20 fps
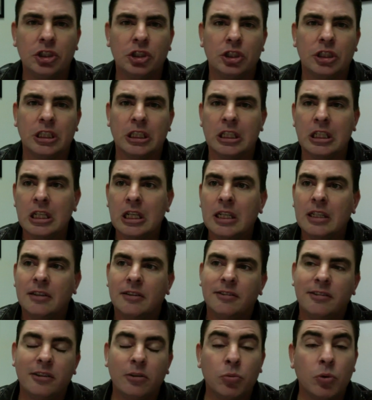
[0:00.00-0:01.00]
You can
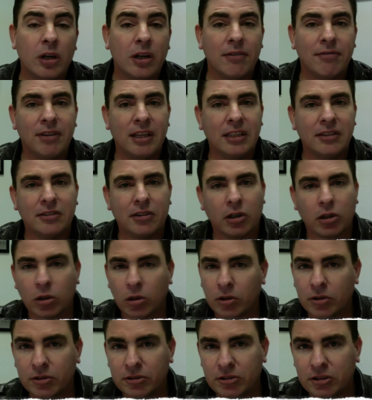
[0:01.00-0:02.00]
see what events are
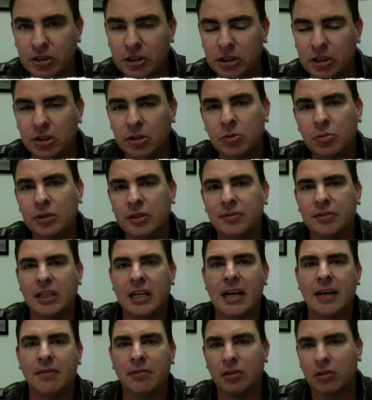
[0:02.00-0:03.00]
close to you. We even
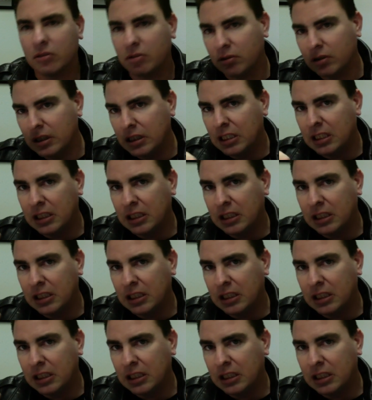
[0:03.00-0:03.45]
have a little